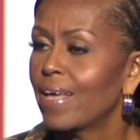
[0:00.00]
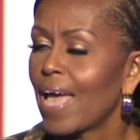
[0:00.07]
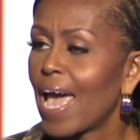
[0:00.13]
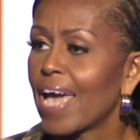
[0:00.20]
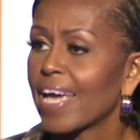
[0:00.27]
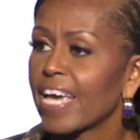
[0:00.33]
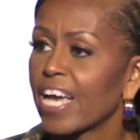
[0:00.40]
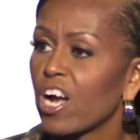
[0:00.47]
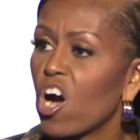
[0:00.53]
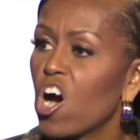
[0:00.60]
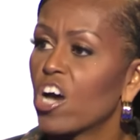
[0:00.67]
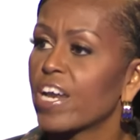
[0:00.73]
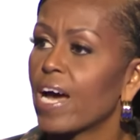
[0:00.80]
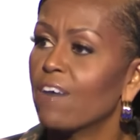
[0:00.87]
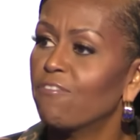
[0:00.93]
egging
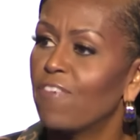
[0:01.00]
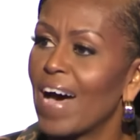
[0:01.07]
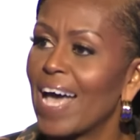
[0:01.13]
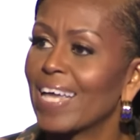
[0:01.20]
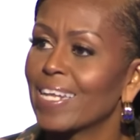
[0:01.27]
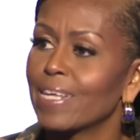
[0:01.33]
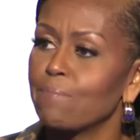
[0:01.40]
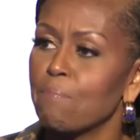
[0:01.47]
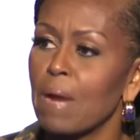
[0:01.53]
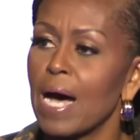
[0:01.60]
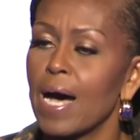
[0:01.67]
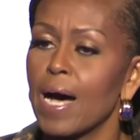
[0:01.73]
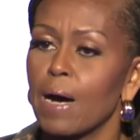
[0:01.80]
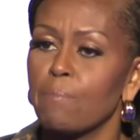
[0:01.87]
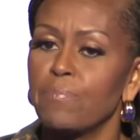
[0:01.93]
on a violent
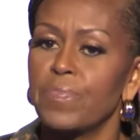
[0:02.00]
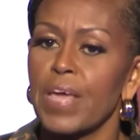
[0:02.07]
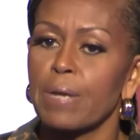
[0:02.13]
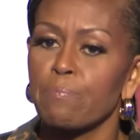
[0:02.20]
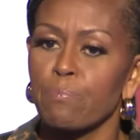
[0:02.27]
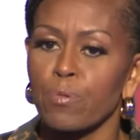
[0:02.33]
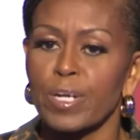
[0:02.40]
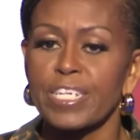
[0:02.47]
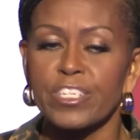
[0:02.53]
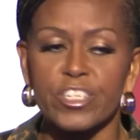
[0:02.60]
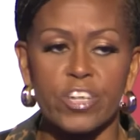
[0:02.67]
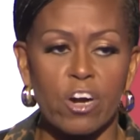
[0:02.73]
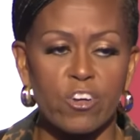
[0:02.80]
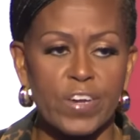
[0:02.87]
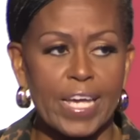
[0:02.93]
mob that breached
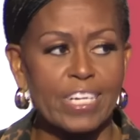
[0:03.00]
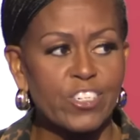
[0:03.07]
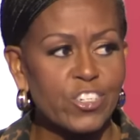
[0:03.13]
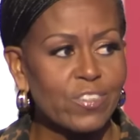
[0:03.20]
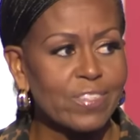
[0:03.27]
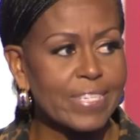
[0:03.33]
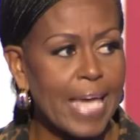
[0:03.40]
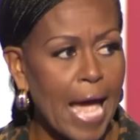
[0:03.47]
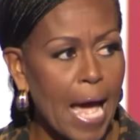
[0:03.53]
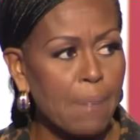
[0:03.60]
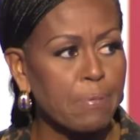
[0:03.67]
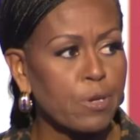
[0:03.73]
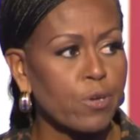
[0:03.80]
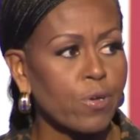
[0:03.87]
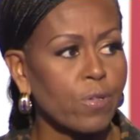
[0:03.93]
our nation's
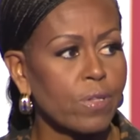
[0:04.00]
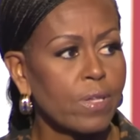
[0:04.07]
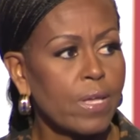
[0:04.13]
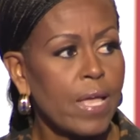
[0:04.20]
Capitol.